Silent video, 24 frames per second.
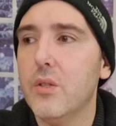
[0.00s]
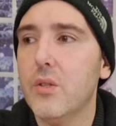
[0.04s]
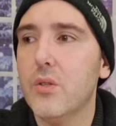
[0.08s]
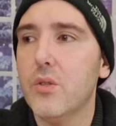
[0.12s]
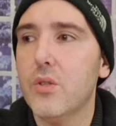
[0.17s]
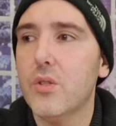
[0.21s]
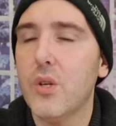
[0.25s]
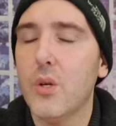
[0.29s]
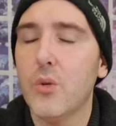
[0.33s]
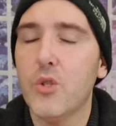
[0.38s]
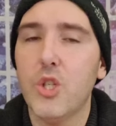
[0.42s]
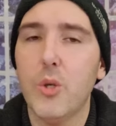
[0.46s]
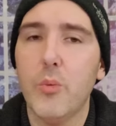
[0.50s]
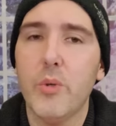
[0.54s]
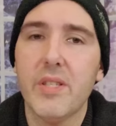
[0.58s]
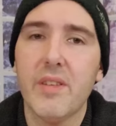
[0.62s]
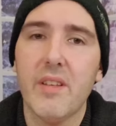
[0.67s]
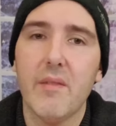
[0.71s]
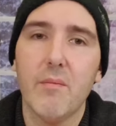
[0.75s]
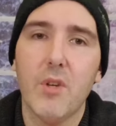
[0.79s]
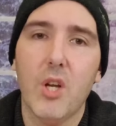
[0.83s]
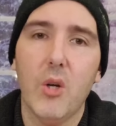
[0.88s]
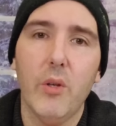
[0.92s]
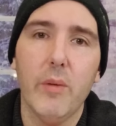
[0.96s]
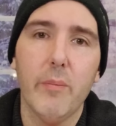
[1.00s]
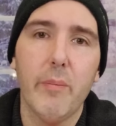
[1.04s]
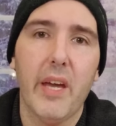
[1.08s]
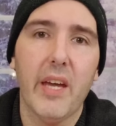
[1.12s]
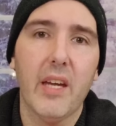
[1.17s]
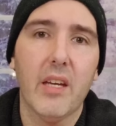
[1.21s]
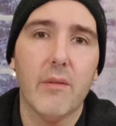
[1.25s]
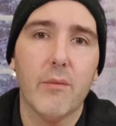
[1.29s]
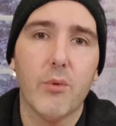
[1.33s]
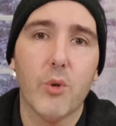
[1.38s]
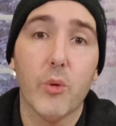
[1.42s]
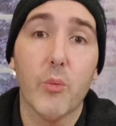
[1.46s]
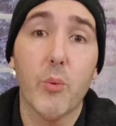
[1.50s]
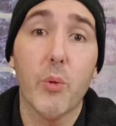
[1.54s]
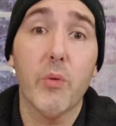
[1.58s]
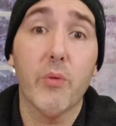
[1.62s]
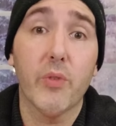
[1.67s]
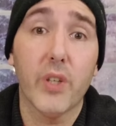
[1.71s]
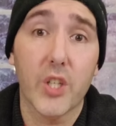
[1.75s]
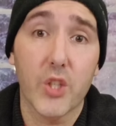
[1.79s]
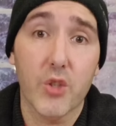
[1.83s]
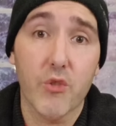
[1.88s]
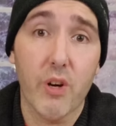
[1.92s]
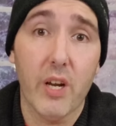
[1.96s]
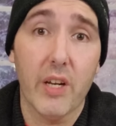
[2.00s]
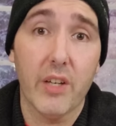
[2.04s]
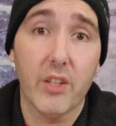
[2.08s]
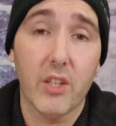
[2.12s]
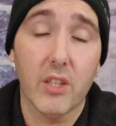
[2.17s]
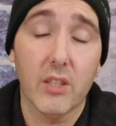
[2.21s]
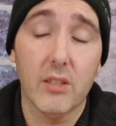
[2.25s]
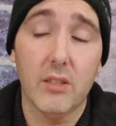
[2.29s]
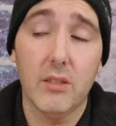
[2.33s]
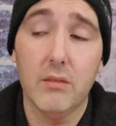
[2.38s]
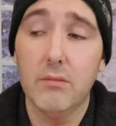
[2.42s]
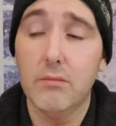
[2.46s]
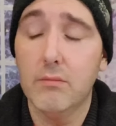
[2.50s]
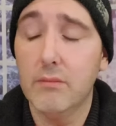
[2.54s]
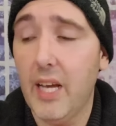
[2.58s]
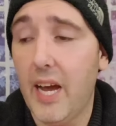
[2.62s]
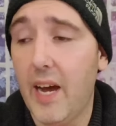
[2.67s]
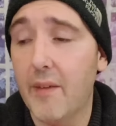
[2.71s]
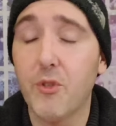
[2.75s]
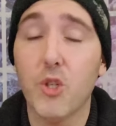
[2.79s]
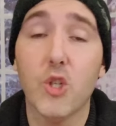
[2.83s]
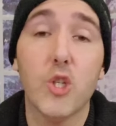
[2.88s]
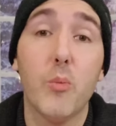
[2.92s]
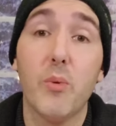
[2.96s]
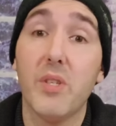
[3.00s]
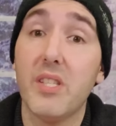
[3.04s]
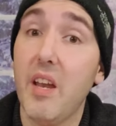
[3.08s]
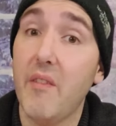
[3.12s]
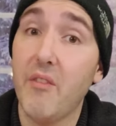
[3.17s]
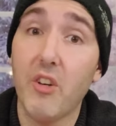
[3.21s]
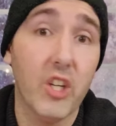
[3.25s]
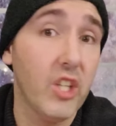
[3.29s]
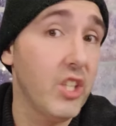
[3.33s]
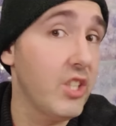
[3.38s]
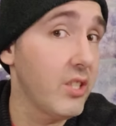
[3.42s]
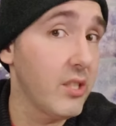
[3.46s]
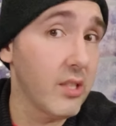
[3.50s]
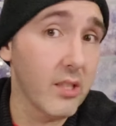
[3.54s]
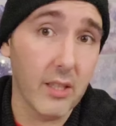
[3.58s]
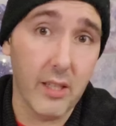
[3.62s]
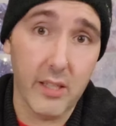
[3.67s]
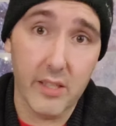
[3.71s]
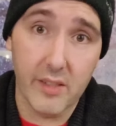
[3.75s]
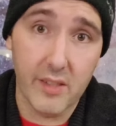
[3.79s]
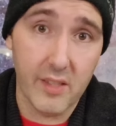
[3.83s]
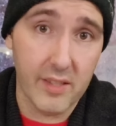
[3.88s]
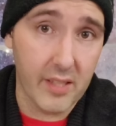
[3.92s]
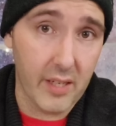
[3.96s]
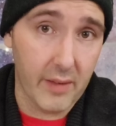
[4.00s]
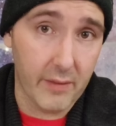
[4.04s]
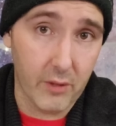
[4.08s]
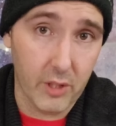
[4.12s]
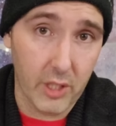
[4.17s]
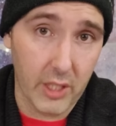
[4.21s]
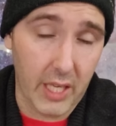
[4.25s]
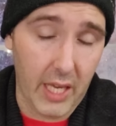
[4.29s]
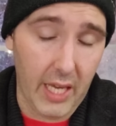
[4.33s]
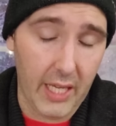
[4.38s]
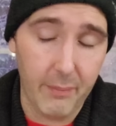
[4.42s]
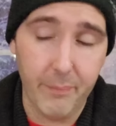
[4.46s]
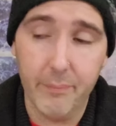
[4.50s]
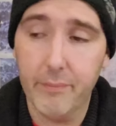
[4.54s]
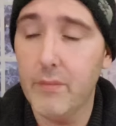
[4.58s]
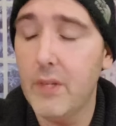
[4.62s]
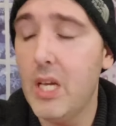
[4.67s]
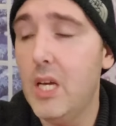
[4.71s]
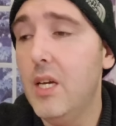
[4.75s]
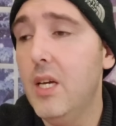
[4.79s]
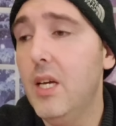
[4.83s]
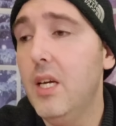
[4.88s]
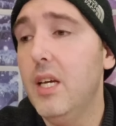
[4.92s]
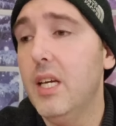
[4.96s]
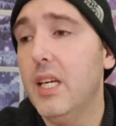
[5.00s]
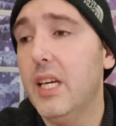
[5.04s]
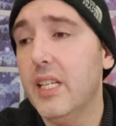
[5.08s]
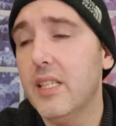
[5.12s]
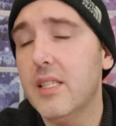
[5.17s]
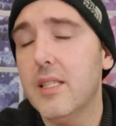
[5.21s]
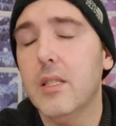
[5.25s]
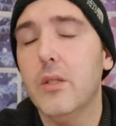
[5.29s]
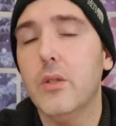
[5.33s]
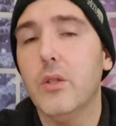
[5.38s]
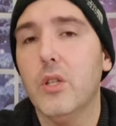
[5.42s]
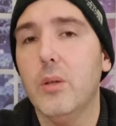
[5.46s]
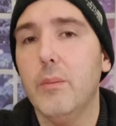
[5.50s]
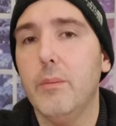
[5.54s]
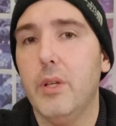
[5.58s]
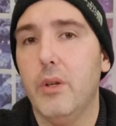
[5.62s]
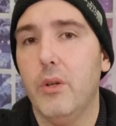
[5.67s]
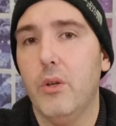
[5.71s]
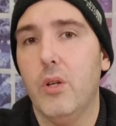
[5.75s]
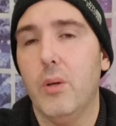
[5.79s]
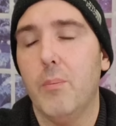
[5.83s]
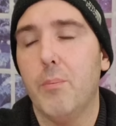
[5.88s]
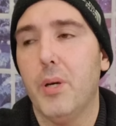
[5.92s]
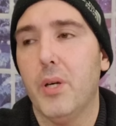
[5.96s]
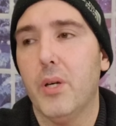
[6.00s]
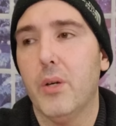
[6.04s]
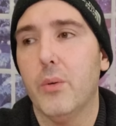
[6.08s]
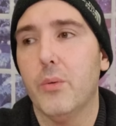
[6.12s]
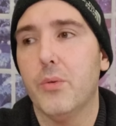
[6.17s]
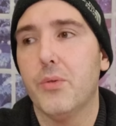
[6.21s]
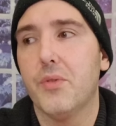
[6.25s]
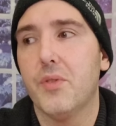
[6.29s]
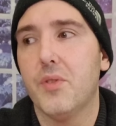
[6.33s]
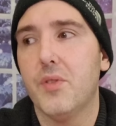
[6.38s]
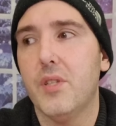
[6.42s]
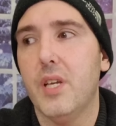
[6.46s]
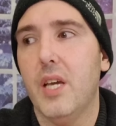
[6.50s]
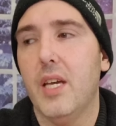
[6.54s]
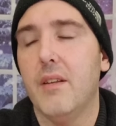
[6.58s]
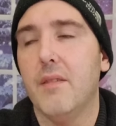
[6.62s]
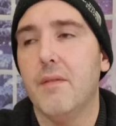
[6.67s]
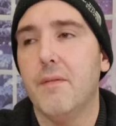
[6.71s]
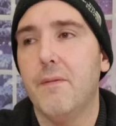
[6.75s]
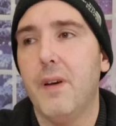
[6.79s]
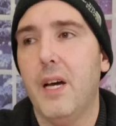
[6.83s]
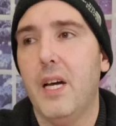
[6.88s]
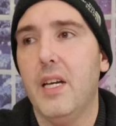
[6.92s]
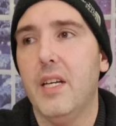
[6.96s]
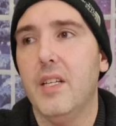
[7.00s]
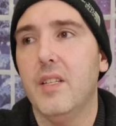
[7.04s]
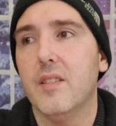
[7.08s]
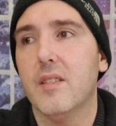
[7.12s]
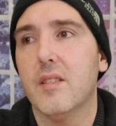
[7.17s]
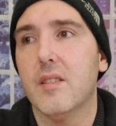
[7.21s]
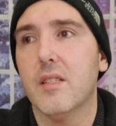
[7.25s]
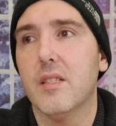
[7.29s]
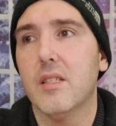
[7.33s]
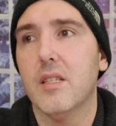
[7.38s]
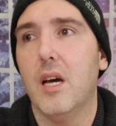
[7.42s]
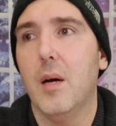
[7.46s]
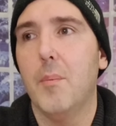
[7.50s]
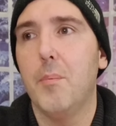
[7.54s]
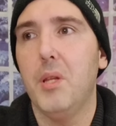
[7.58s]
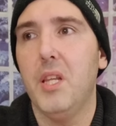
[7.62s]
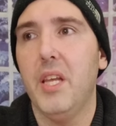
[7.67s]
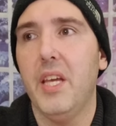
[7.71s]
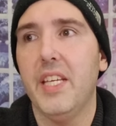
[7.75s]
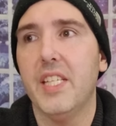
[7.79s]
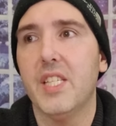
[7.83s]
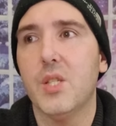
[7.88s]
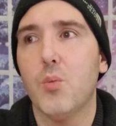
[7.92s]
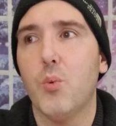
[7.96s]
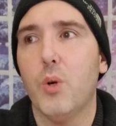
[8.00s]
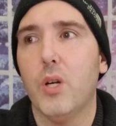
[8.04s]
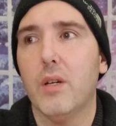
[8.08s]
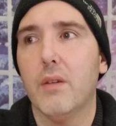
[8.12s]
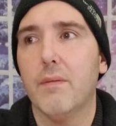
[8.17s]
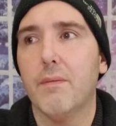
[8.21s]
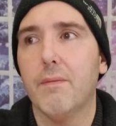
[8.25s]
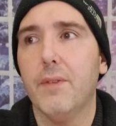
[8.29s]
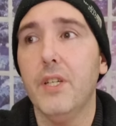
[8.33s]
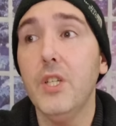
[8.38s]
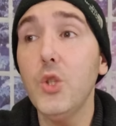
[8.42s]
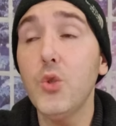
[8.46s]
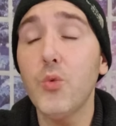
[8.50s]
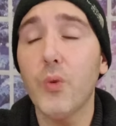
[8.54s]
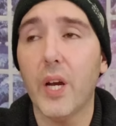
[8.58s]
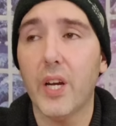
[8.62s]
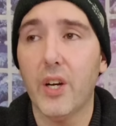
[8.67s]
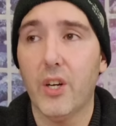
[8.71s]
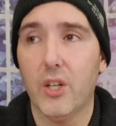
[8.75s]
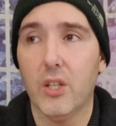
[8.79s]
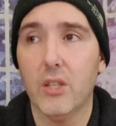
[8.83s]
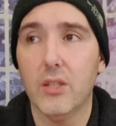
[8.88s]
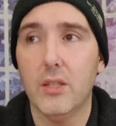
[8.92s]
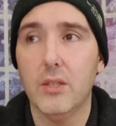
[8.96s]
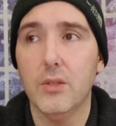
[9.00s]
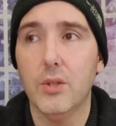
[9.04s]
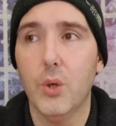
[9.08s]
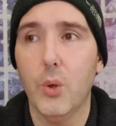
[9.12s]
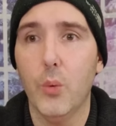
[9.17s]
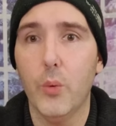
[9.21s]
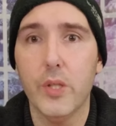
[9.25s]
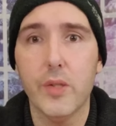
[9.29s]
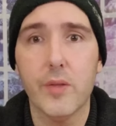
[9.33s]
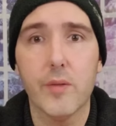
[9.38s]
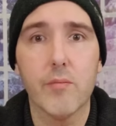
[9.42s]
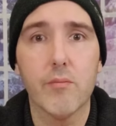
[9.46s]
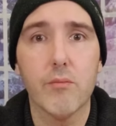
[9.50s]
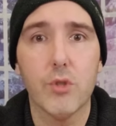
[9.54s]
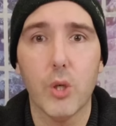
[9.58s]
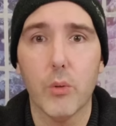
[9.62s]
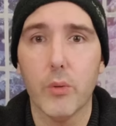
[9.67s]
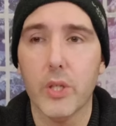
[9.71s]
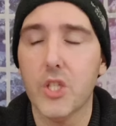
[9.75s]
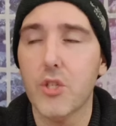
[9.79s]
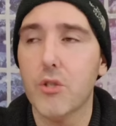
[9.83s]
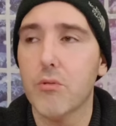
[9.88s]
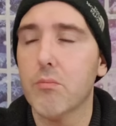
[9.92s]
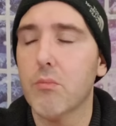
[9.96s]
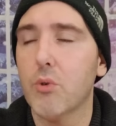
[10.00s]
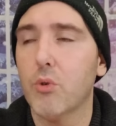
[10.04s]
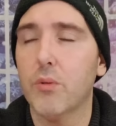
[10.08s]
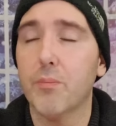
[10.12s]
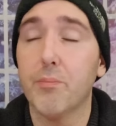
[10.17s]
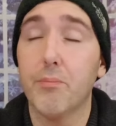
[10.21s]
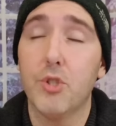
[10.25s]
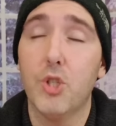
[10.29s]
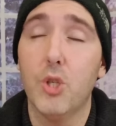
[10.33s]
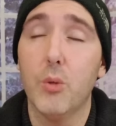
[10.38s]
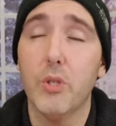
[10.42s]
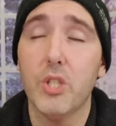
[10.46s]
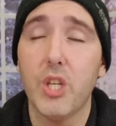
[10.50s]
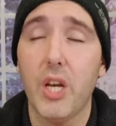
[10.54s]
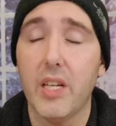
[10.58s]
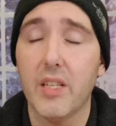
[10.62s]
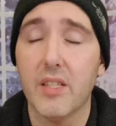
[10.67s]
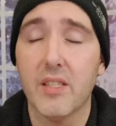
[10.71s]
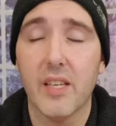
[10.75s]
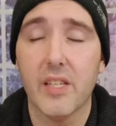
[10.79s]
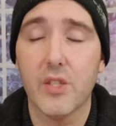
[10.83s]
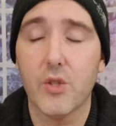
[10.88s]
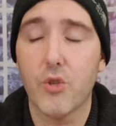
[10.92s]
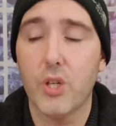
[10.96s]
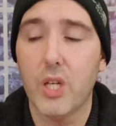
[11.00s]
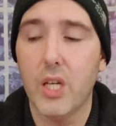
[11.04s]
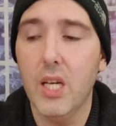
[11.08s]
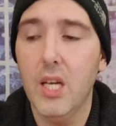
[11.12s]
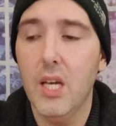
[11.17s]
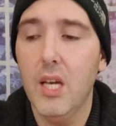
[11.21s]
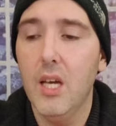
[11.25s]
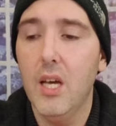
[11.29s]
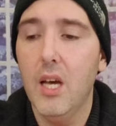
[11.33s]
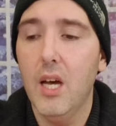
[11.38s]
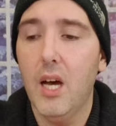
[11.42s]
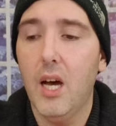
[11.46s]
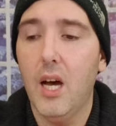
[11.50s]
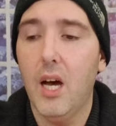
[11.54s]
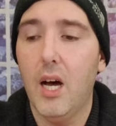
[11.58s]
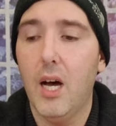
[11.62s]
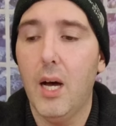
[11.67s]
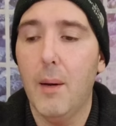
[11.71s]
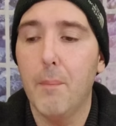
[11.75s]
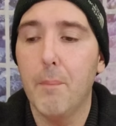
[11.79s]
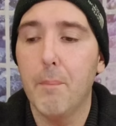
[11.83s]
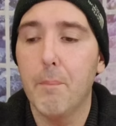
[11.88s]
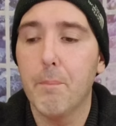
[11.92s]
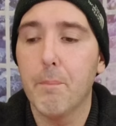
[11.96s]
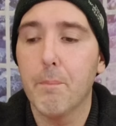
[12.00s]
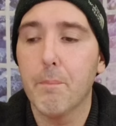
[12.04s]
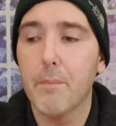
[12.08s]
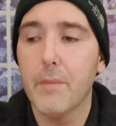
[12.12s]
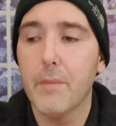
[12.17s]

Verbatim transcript: so she was going back and forth with French Fry Girl after she was never going to discuss this ever again. Gets on her community posts and finds a place where French Fry Girl, who is Jewish or Jewish ancestry, um,